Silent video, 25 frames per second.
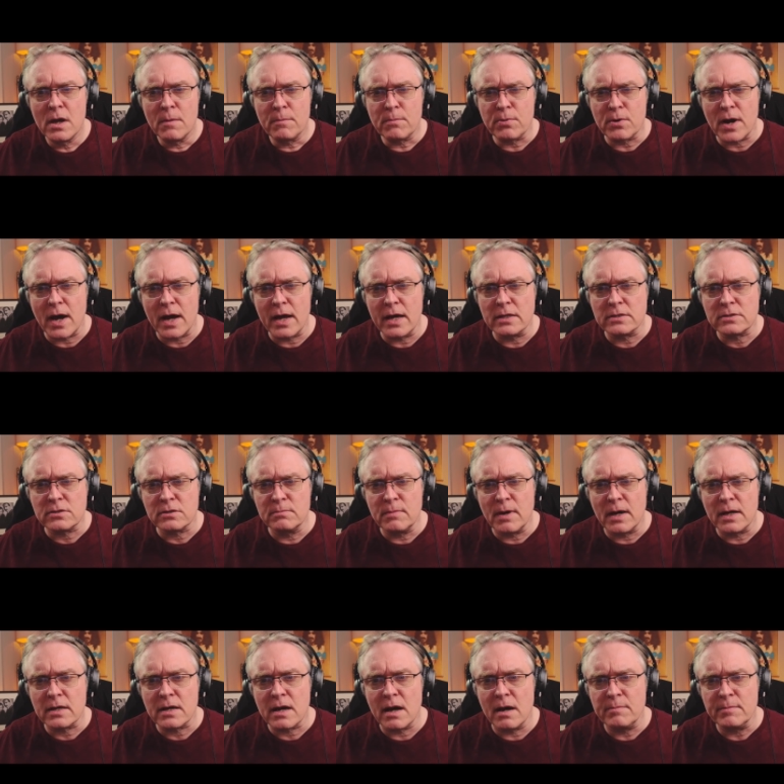prior to
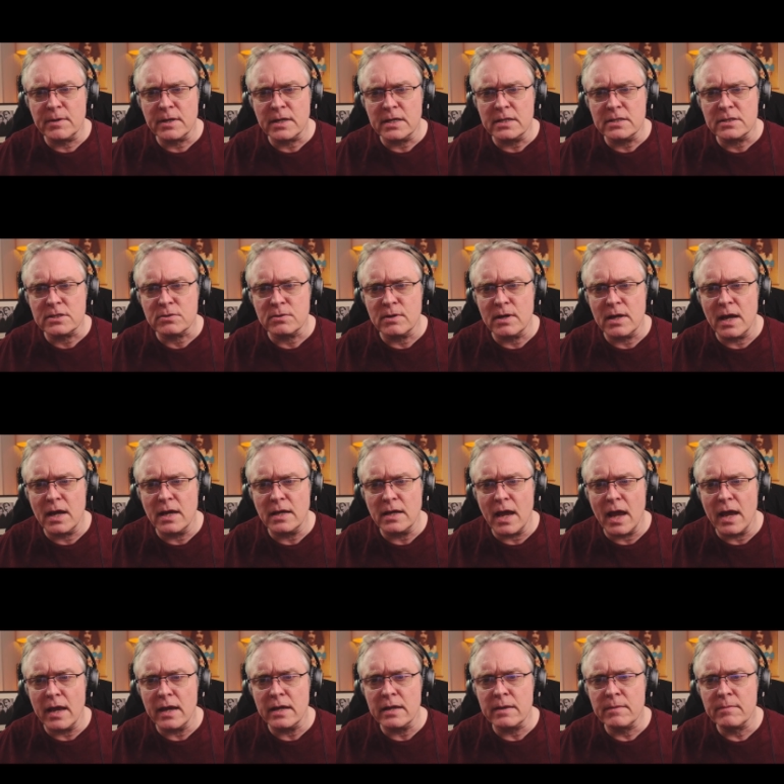my coming into
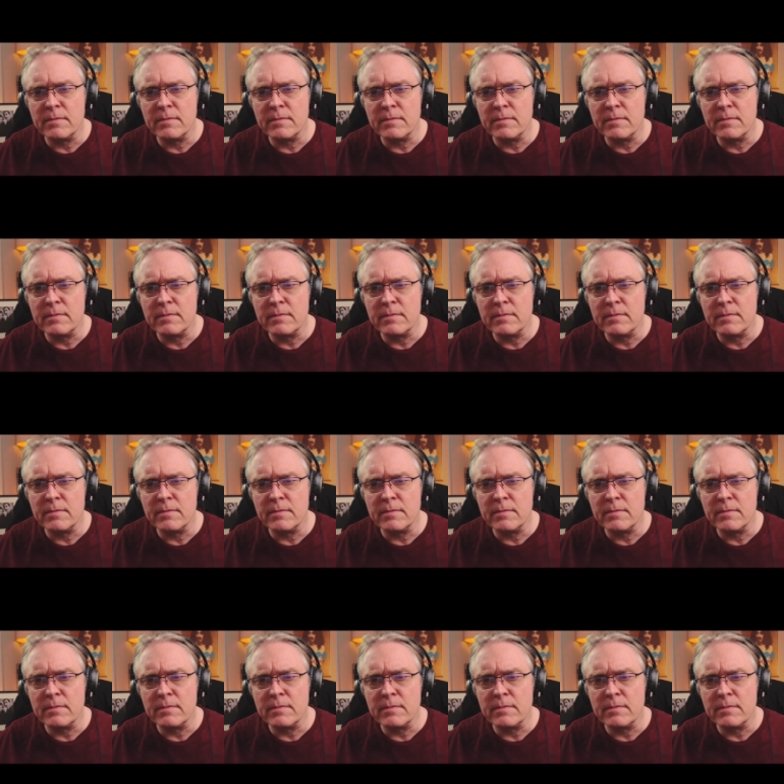AA.